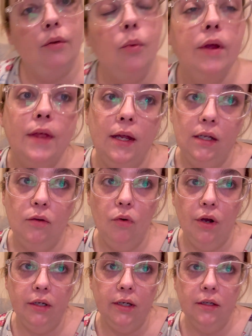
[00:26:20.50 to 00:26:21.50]
with
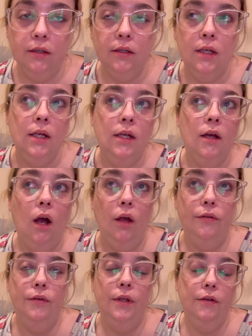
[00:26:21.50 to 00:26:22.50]
anyone
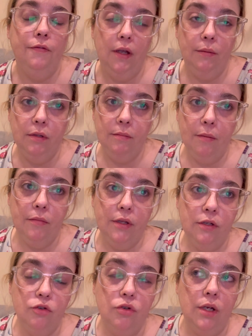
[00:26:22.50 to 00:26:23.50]
other than a family member that
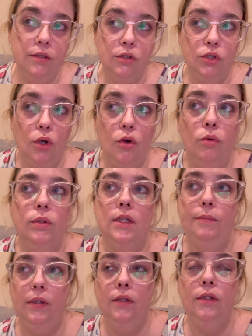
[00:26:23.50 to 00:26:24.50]
you trust. So
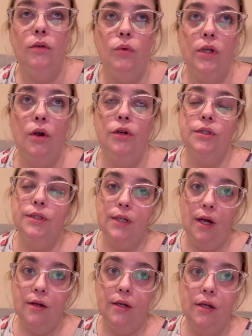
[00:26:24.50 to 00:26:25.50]
typically we are
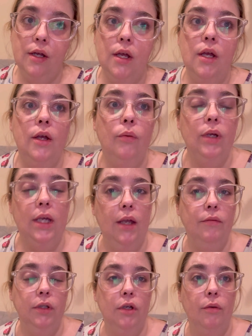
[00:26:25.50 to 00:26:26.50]
stuck. We
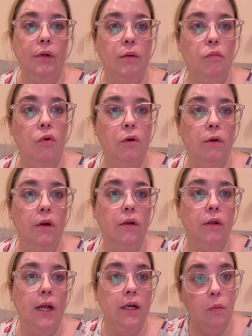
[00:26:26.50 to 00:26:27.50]
can't really go
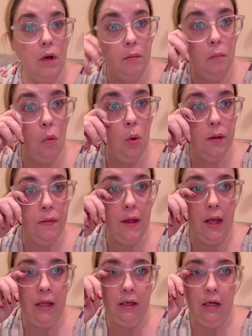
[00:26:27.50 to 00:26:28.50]
anywhere more
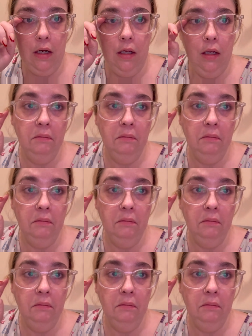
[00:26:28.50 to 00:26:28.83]
than